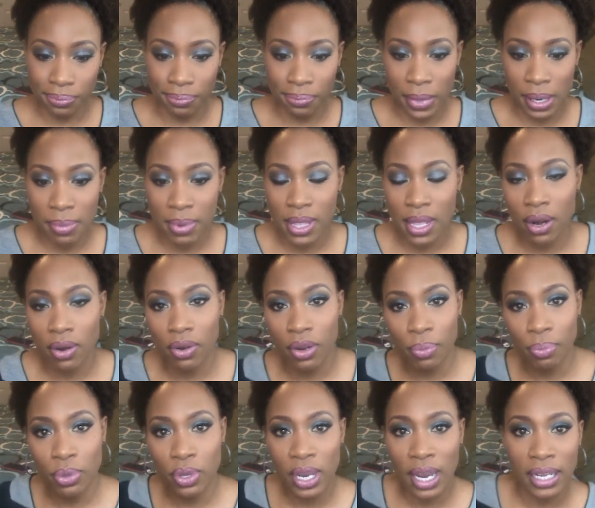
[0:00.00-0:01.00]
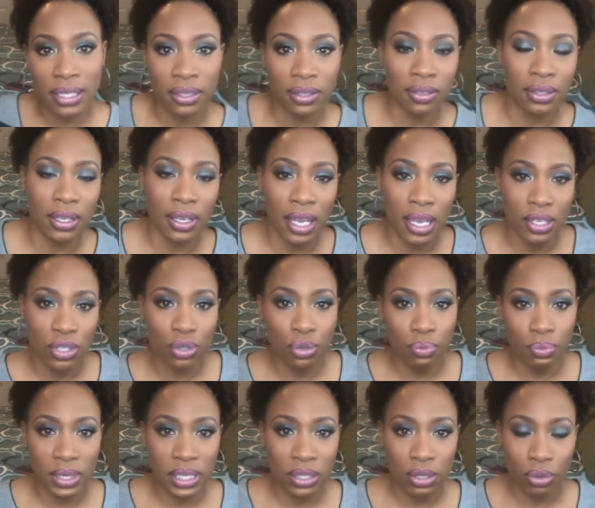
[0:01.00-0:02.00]
Maybe that'll help you guys in case you
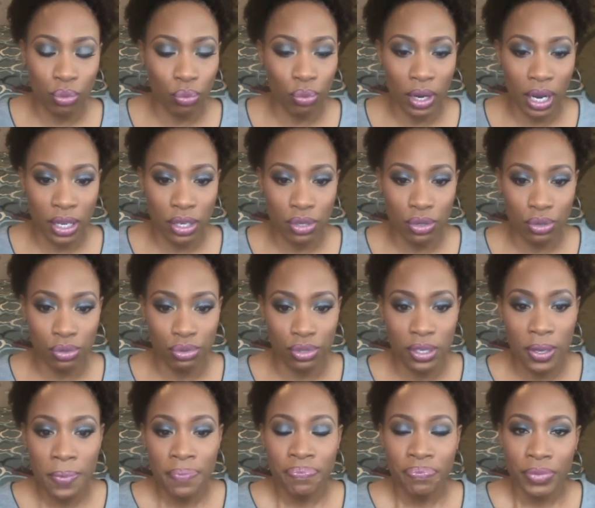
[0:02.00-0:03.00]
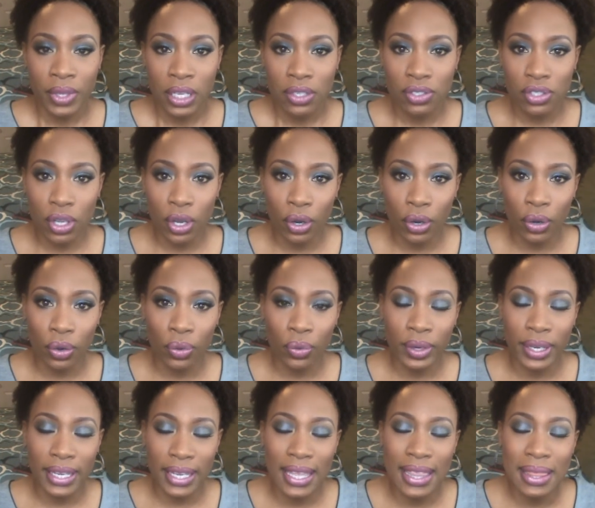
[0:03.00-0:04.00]
missed what I use.
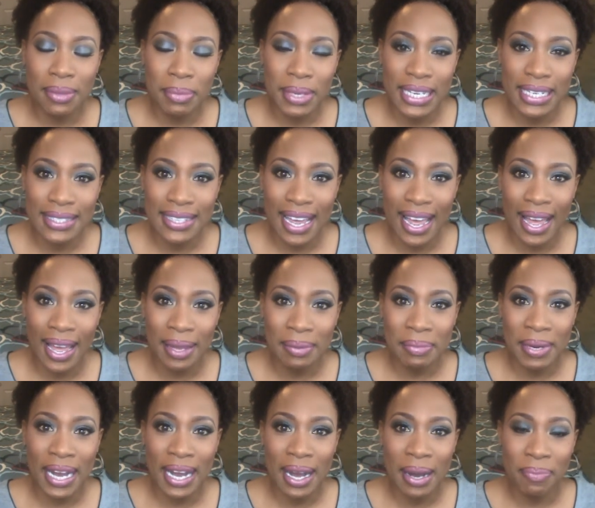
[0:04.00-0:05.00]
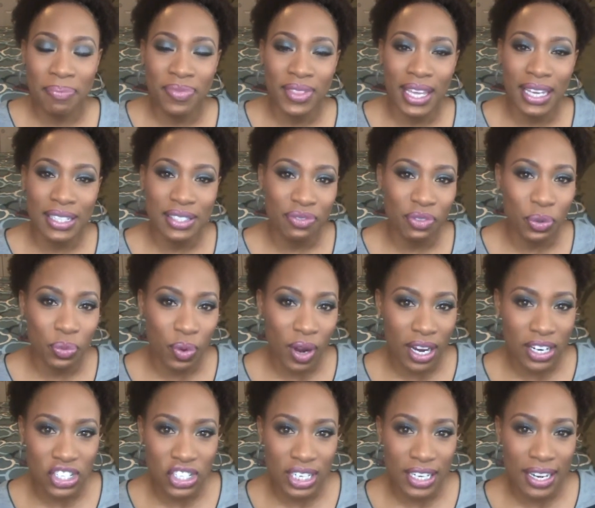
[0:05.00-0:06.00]
So in the meantime, thanks for
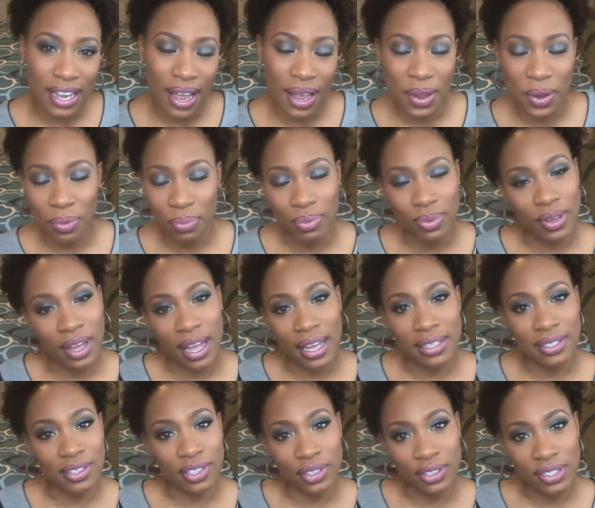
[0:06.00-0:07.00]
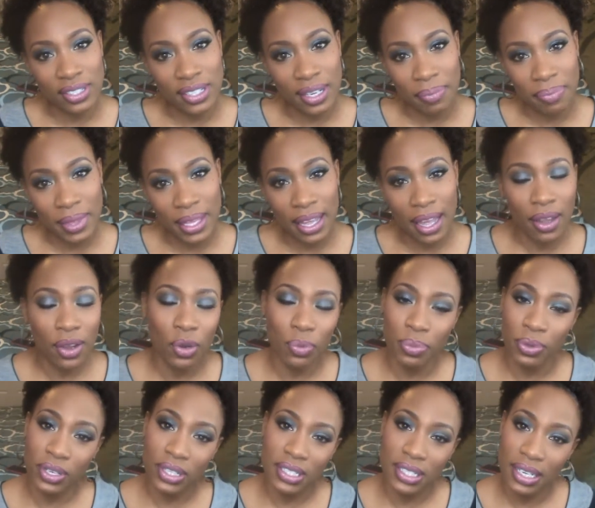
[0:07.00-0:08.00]
watching. I hope you guys learned something. I
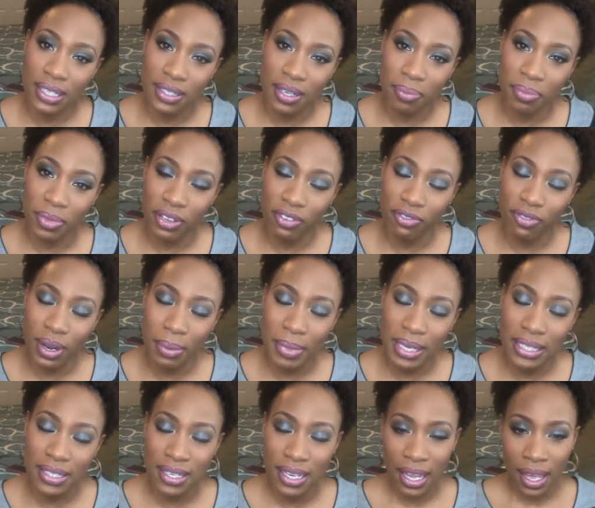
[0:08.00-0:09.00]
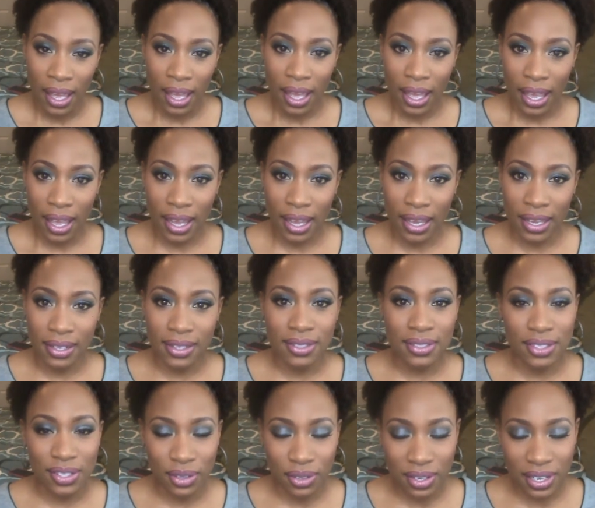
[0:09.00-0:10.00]
hope you can take something from it, and
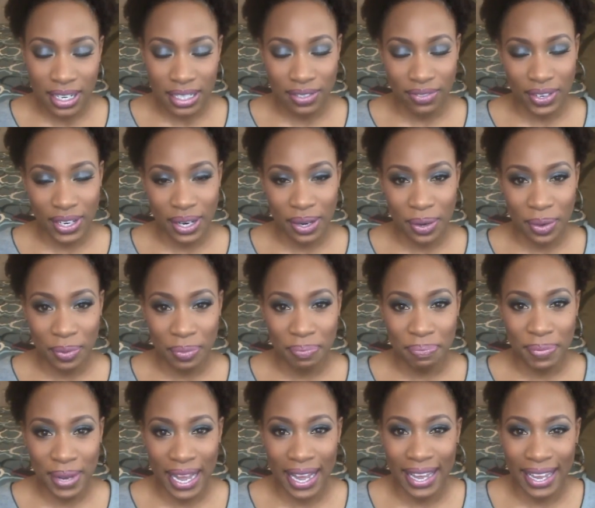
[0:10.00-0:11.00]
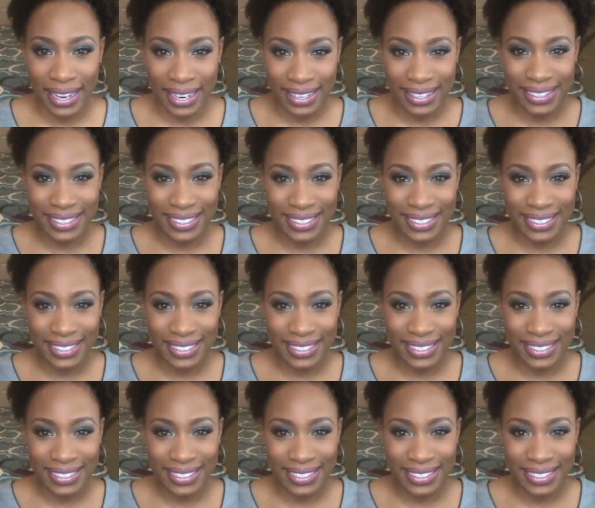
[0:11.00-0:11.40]
until the next video, bye.